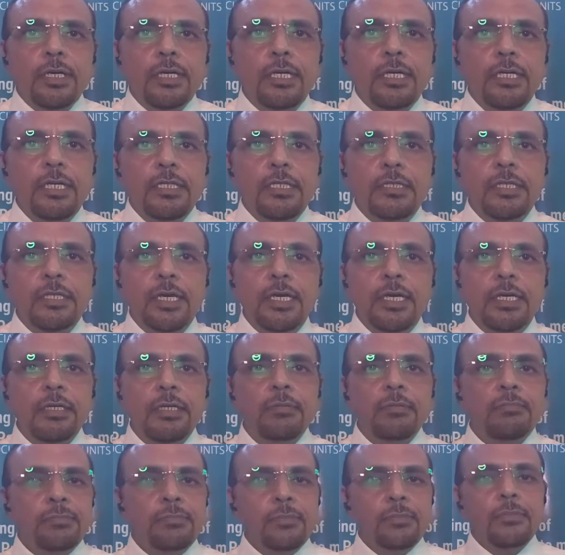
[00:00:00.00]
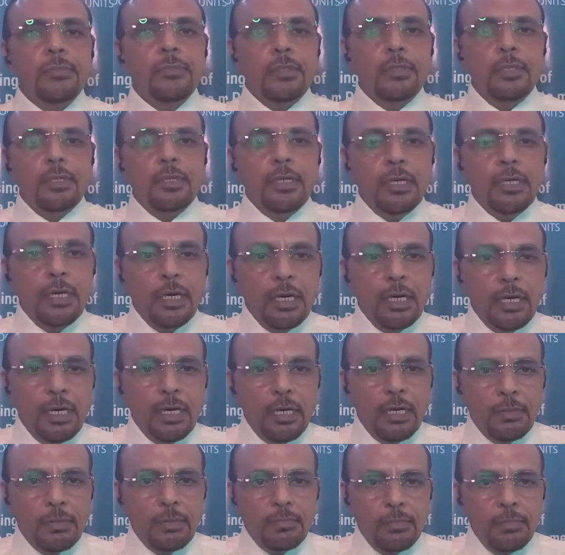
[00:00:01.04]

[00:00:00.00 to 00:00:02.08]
is a uh,